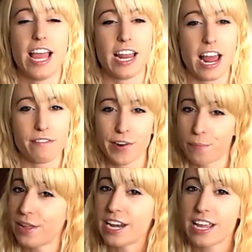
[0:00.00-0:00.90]
And I've
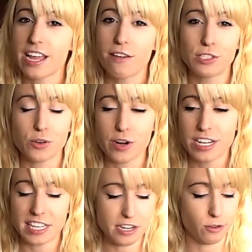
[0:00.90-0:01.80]
heard plenty of
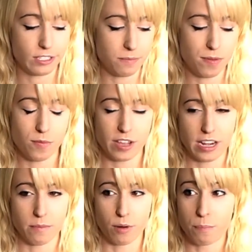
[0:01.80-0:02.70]
stories, and you see people
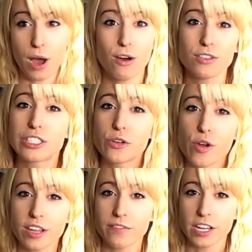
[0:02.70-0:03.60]
getting proposed to
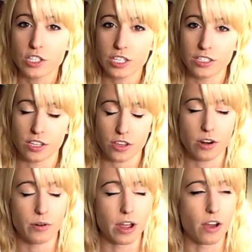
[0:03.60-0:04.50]
at conventions, though you
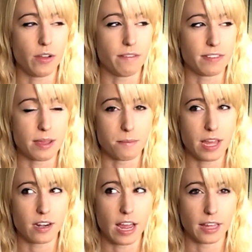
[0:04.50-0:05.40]
don't know if they
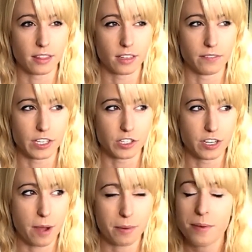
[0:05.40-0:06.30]
met at the convention
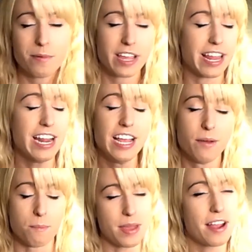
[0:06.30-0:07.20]
or not. But people get
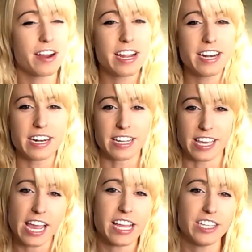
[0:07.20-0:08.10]
married and
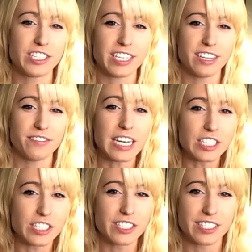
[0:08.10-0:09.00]
engaged at
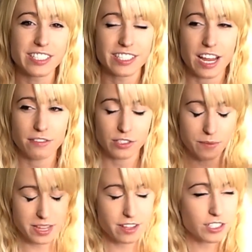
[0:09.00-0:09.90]
conventions and stuff. So,
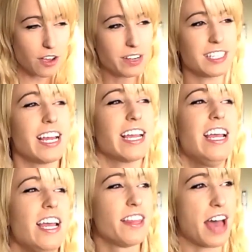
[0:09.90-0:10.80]
I mean, there's always, like,
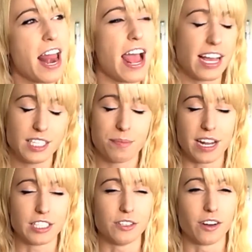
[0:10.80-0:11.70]
that
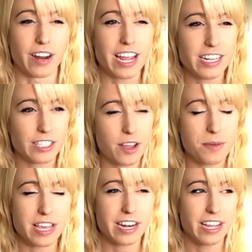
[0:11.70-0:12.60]
aspect to it, right? So, I
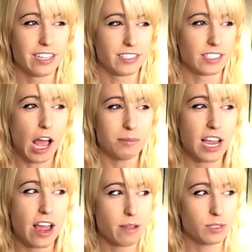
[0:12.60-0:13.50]
mean,
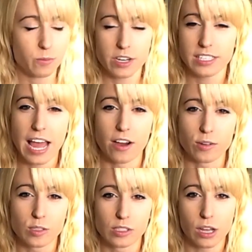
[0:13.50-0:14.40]
sometimes it works
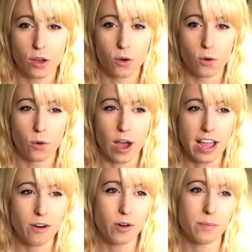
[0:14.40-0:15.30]
out. So,
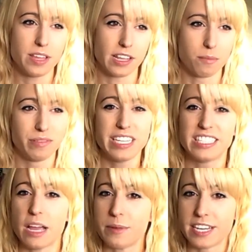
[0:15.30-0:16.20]
I don't want to be the
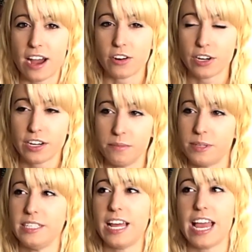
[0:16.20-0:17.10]
complete Debbie Downer and
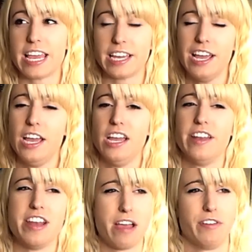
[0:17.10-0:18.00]
be like,
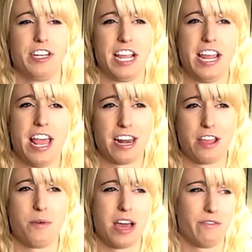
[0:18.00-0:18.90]
never date
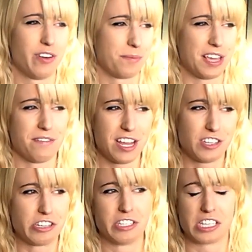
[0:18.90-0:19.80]
anyone from
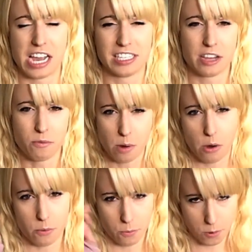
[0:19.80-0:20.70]
conventions because it
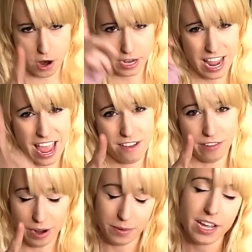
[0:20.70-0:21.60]
won't work ever.